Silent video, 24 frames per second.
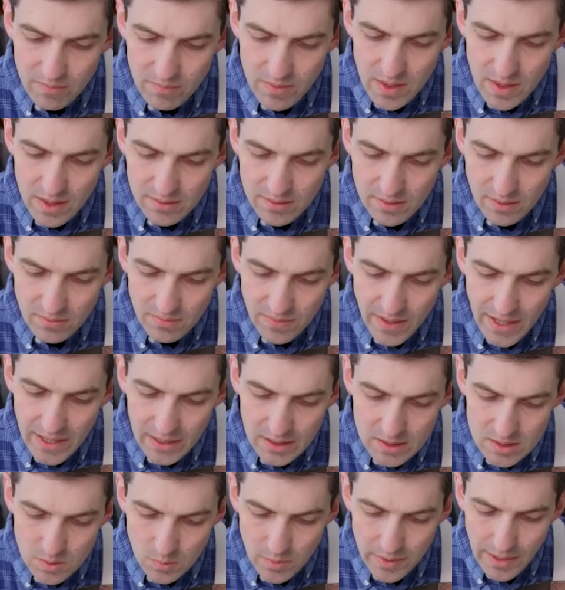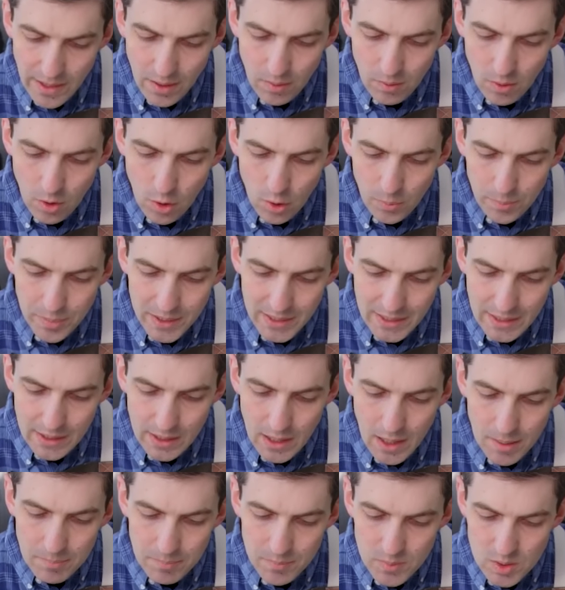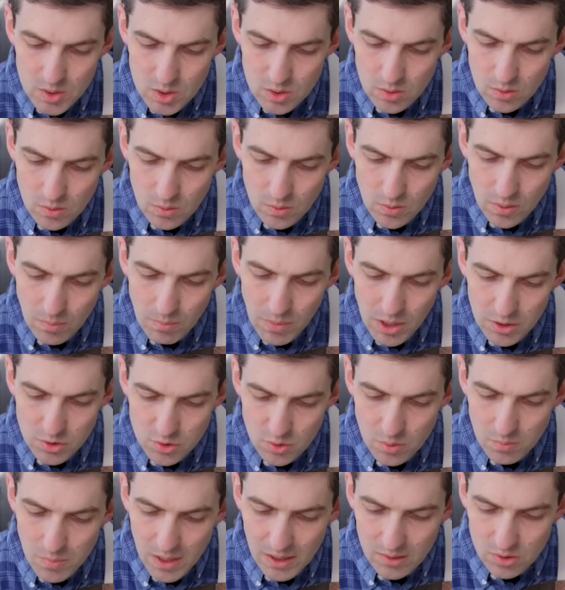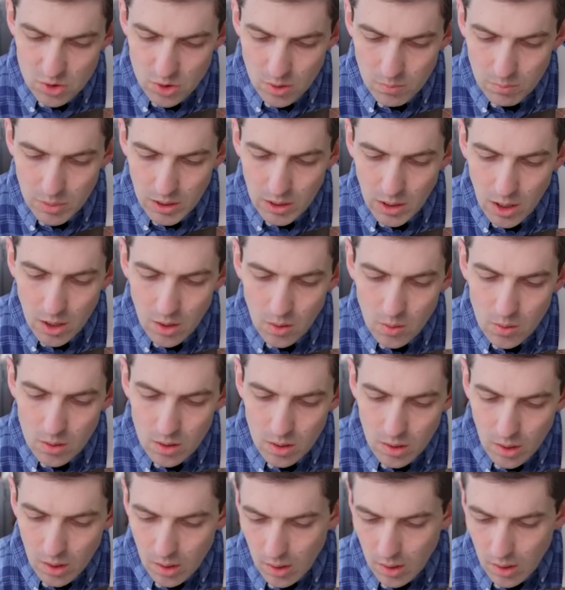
of this effect without opening it up to the mushroom mixture below.